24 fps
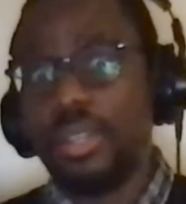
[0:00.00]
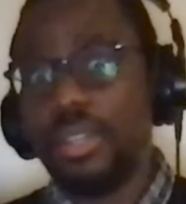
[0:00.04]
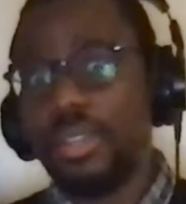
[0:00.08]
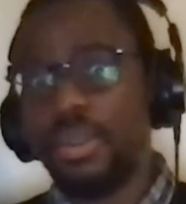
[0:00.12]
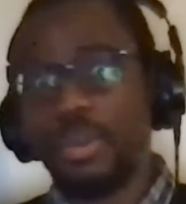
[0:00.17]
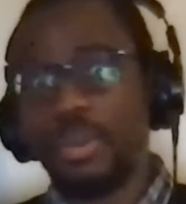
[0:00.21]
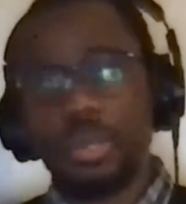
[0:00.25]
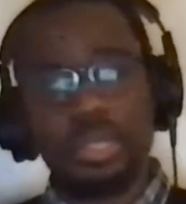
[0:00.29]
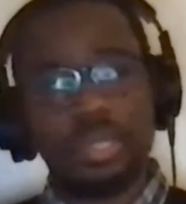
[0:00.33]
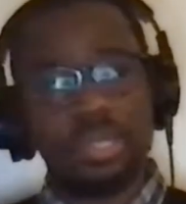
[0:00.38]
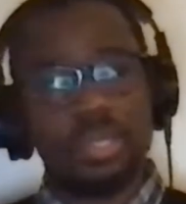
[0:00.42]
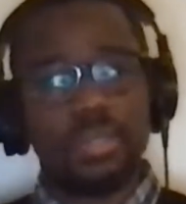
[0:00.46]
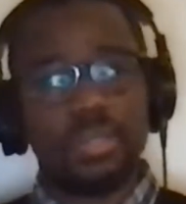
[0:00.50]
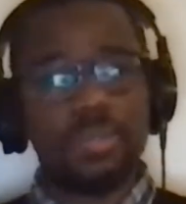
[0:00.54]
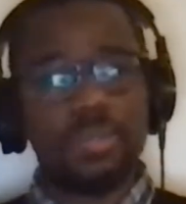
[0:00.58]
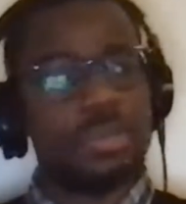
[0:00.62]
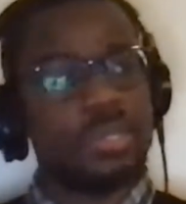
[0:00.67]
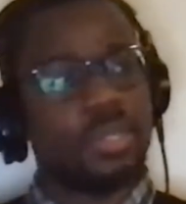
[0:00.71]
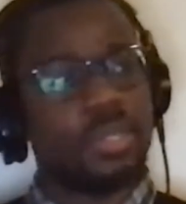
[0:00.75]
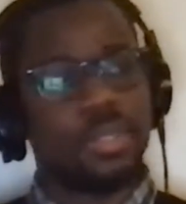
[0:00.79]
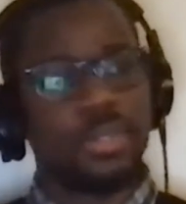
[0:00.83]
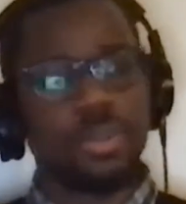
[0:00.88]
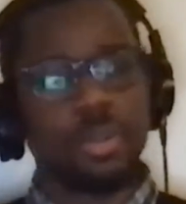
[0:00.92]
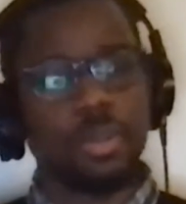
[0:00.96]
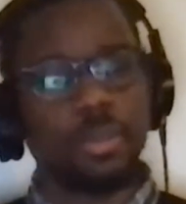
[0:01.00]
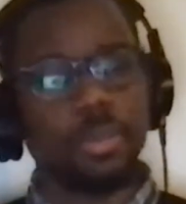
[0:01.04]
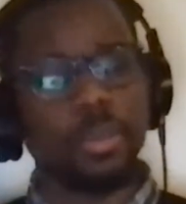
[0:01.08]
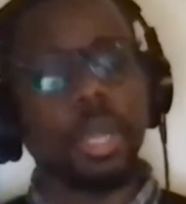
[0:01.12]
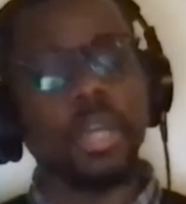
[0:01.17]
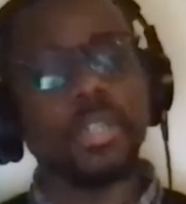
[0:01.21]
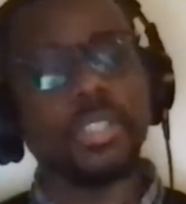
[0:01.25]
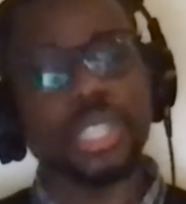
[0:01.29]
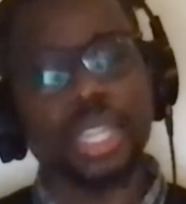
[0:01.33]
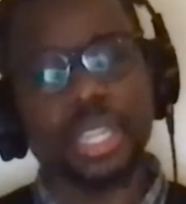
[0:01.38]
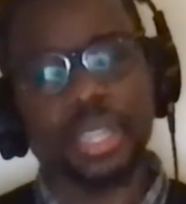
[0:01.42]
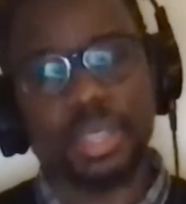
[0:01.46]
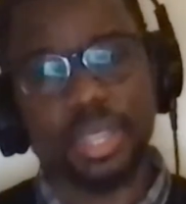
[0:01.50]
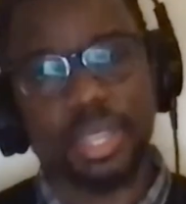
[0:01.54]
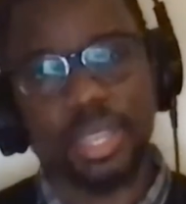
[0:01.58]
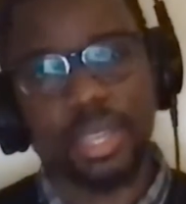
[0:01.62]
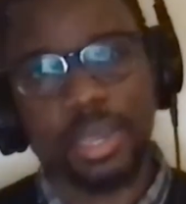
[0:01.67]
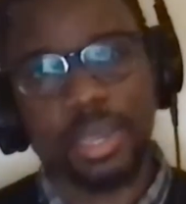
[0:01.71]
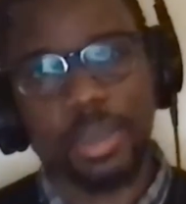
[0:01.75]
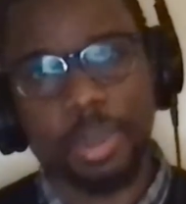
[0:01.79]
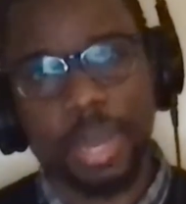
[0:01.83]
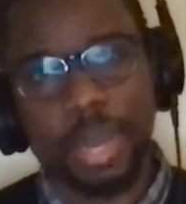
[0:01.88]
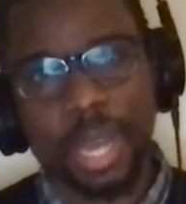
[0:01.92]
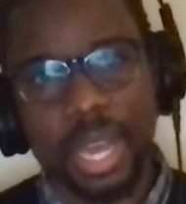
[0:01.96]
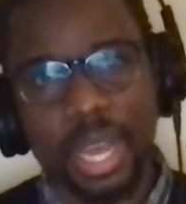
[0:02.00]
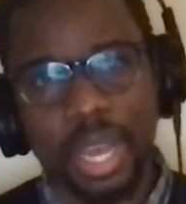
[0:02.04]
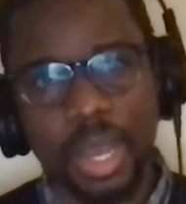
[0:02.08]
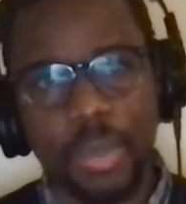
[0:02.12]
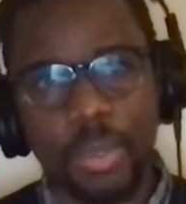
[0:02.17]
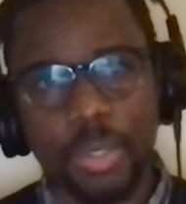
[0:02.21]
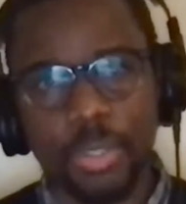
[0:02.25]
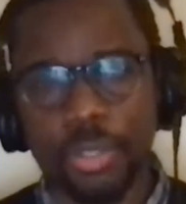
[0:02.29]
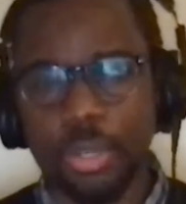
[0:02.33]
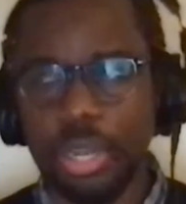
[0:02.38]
you know, what's what's this whole blockchain thing about?